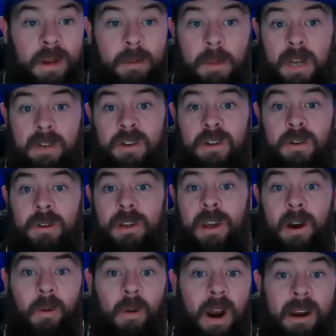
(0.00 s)
in my
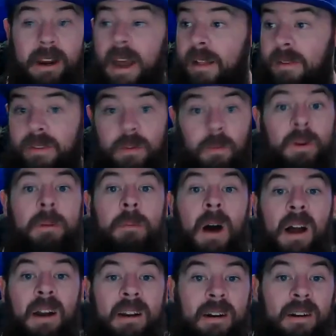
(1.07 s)
studio, where I got three
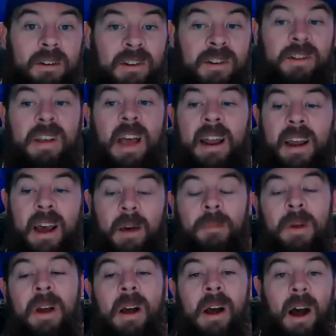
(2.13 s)
monitors set up
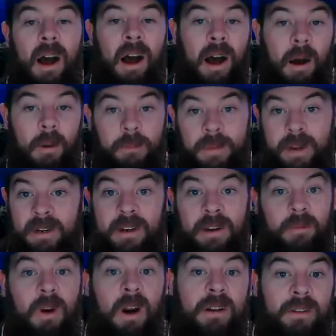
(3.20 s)
and
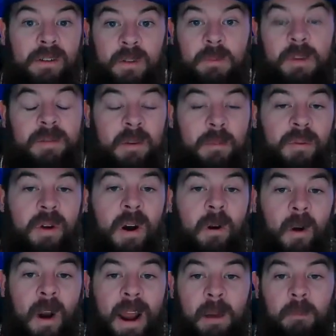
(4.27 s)
can run some different
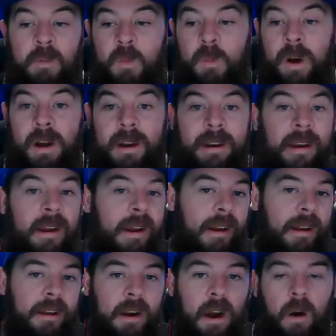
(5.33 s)
programs. But,
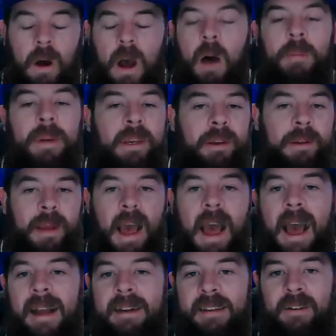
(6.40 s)
you know, I'll be
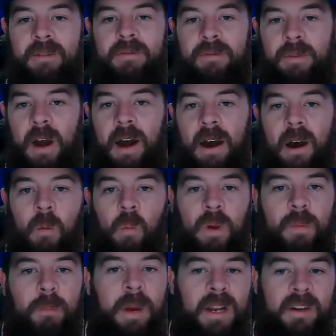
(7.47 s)
active
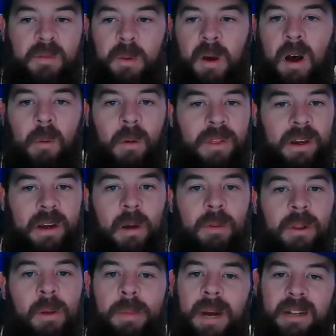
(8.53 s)
with baseball with a
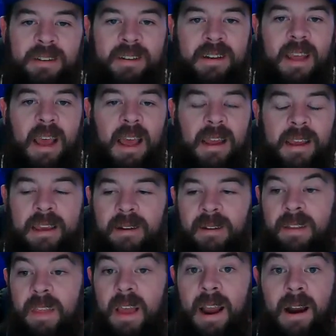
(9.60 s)
couple of bets a day here
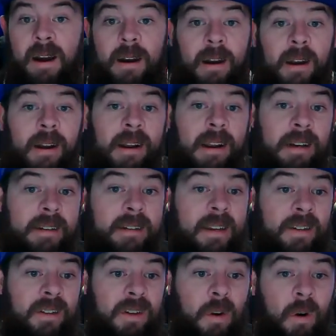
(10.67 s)
and there. In
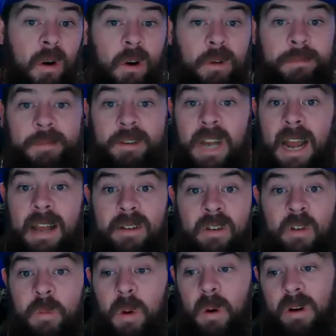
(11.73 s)
Discord, chatting
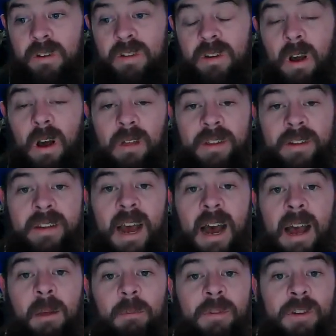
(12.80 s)
sports all the
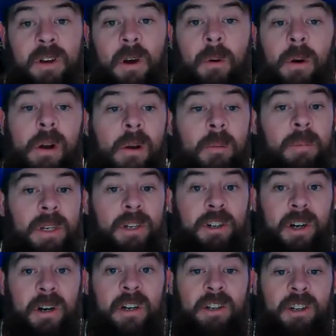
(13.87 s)
time, so be
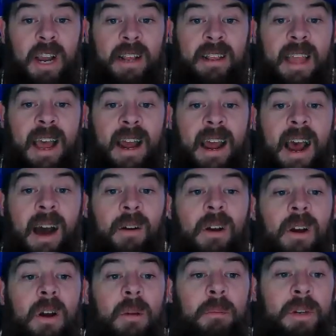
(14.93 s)
sure to check that out.
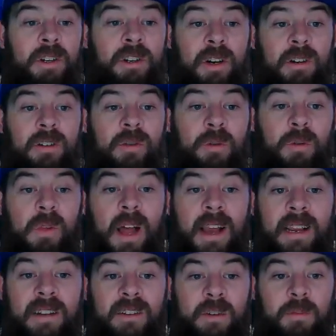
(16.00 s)
Be sure to
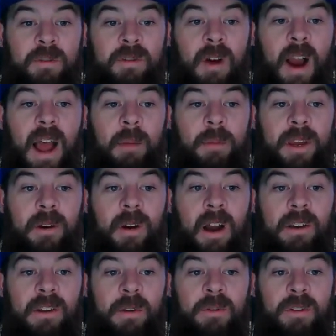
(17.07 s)
like and subscribe here on
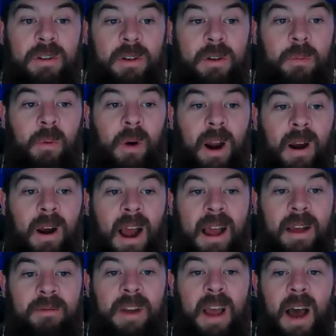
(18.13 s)
YouTube, where I
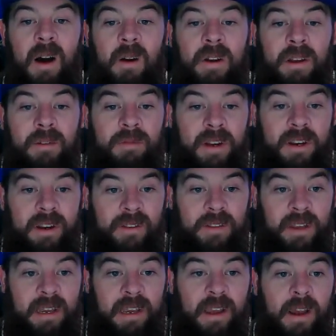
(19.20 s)
have now
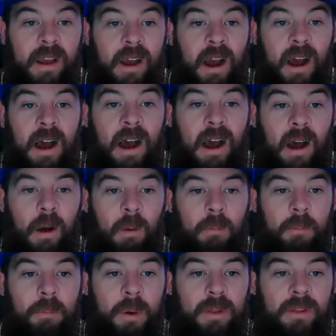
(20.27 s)
conveniently
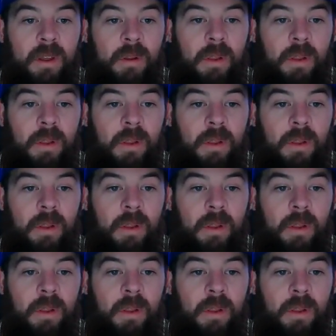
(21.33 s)
put the